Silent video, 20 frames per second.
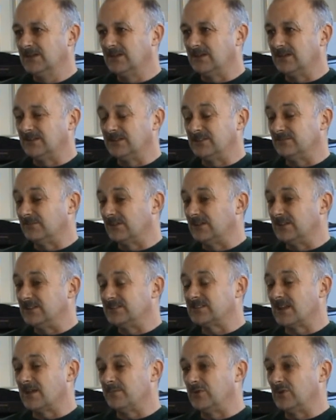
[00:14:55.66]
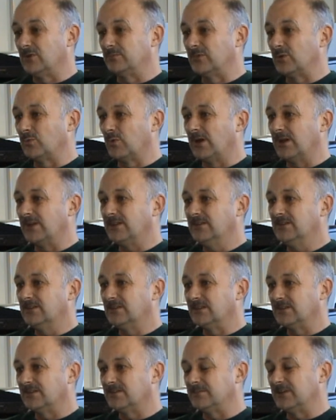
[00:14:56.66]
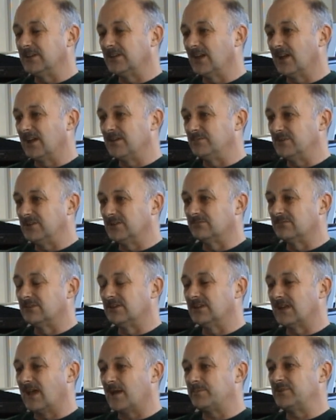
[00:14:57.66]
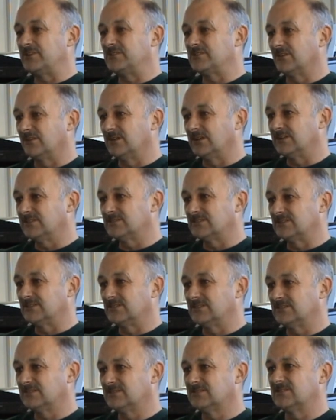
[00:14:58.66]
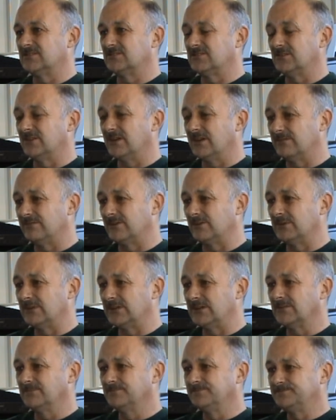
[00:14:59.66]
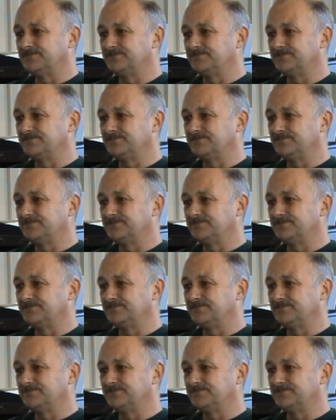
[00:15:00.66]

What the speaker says: and it really set me on my way. It gave me the real appetite to do it every week.